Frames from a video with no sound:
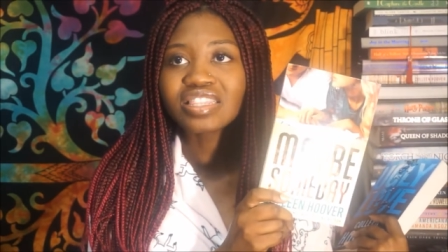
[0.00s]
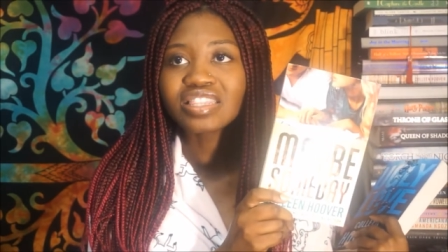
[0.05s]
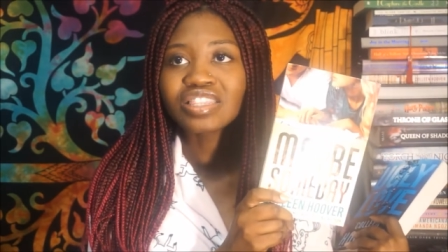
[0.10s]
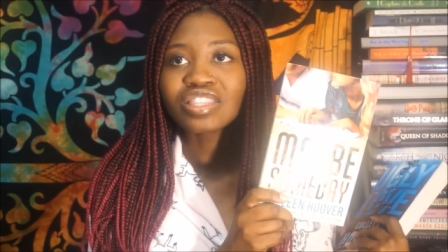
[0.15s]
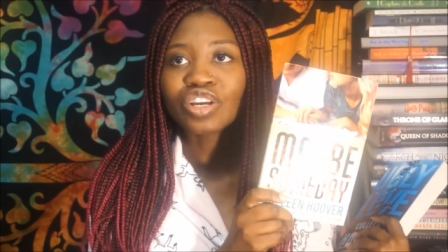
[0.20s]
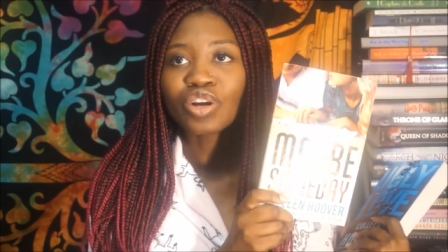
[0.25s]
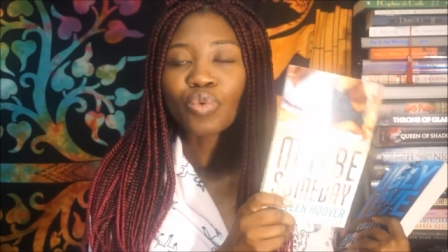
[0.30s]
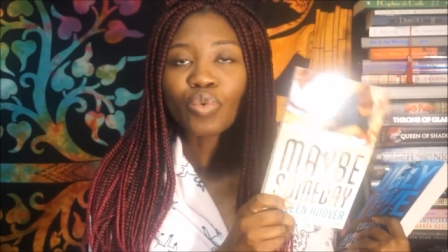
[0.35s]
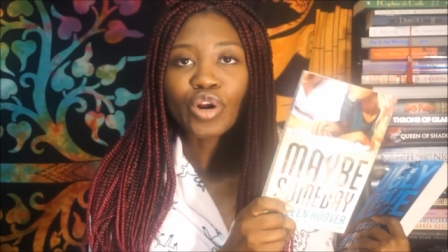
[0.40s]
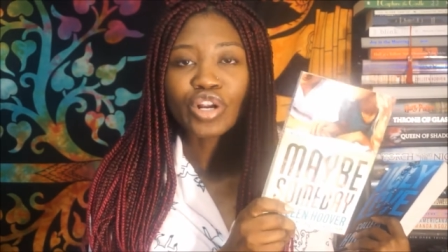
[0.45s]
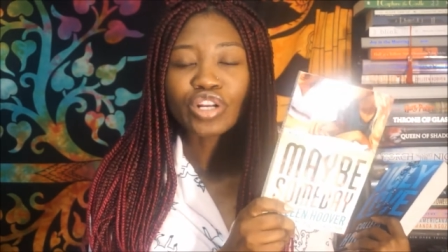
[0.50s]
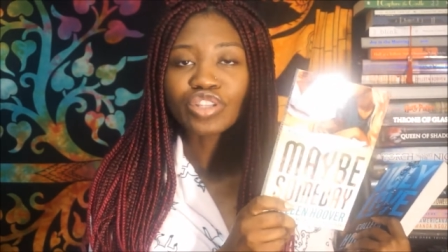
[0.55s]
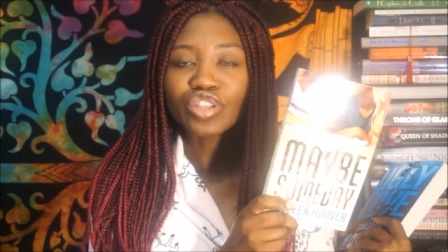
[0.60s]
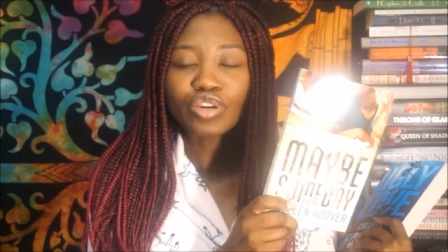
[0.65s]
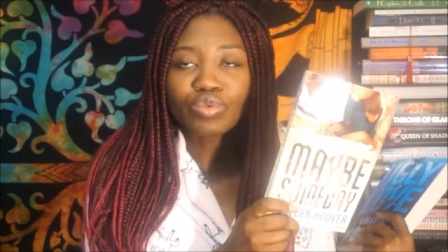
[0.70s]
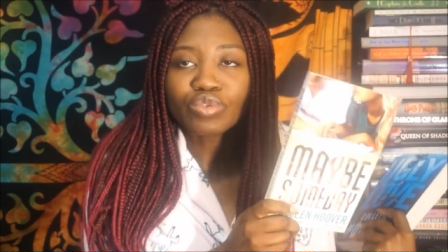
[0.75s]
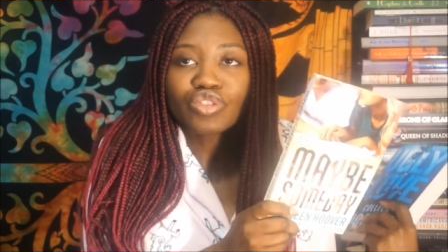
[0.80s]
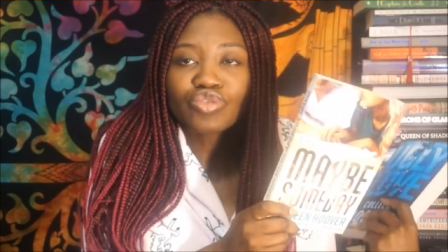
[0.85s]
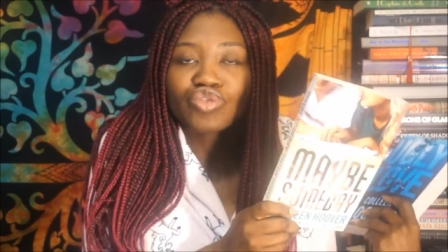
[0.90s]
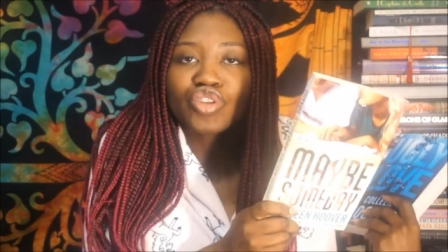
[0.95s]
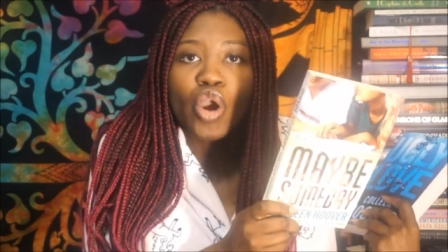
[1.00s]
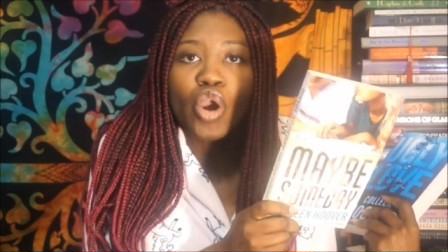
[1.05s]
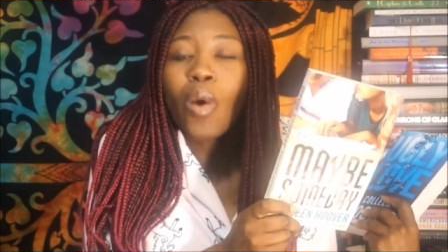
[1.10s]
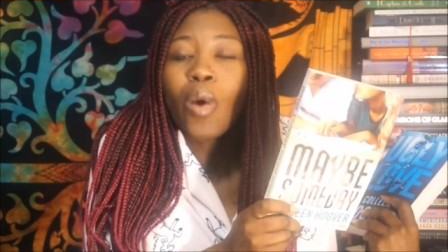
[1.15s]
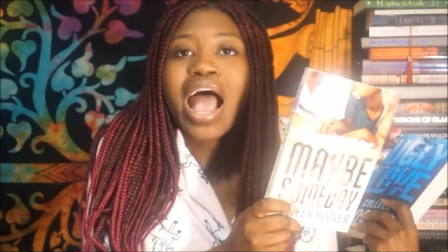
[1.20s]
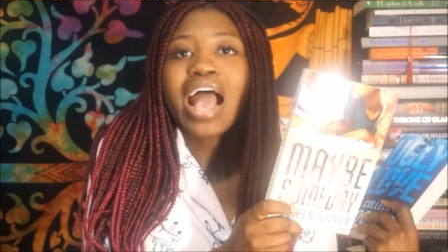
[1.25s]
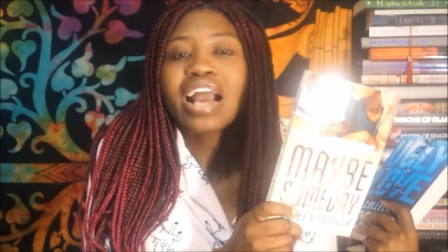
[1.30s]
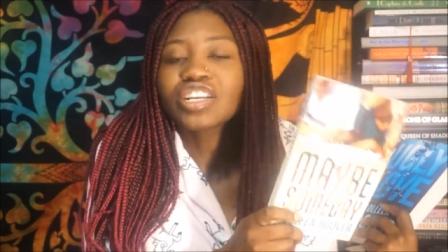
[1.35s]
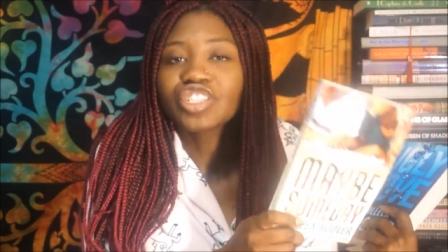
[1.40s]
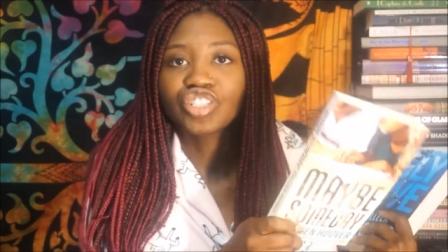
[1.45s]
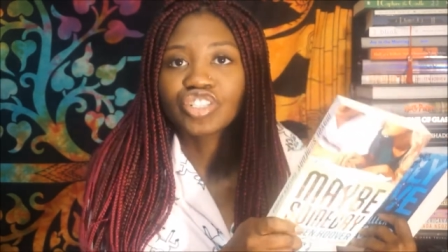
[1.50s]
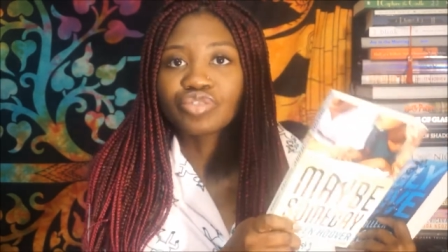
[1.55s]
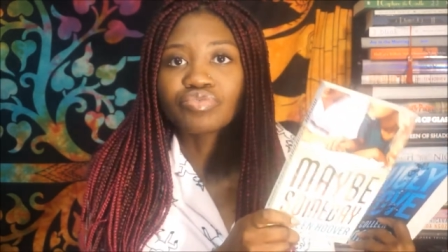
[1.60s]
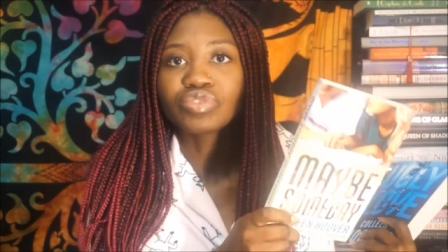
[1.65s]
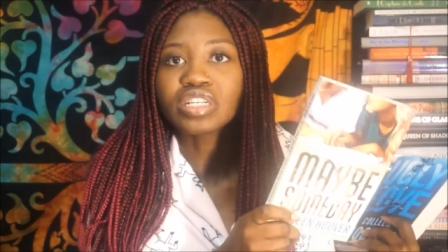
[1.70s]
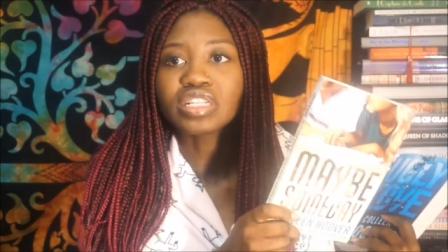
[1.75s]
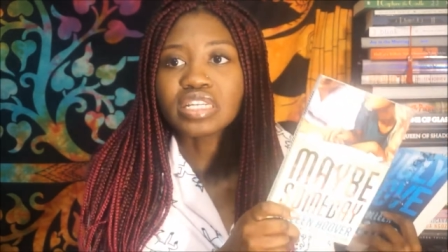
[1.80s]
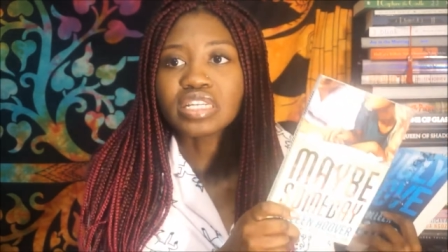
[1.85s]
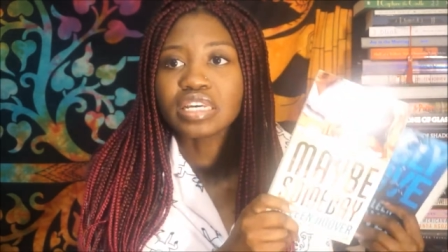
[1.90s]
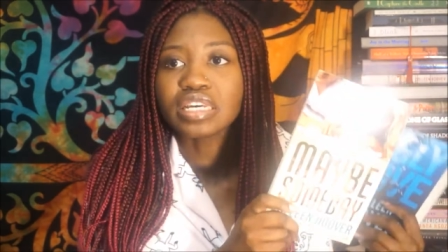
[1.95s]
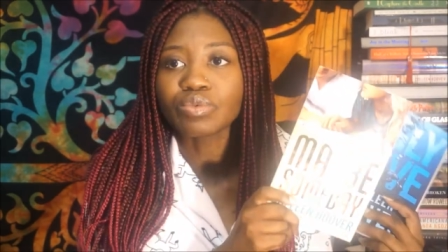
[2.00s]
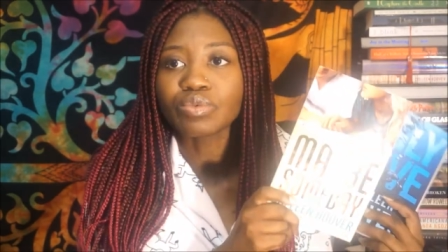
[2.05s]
there were there was no action really.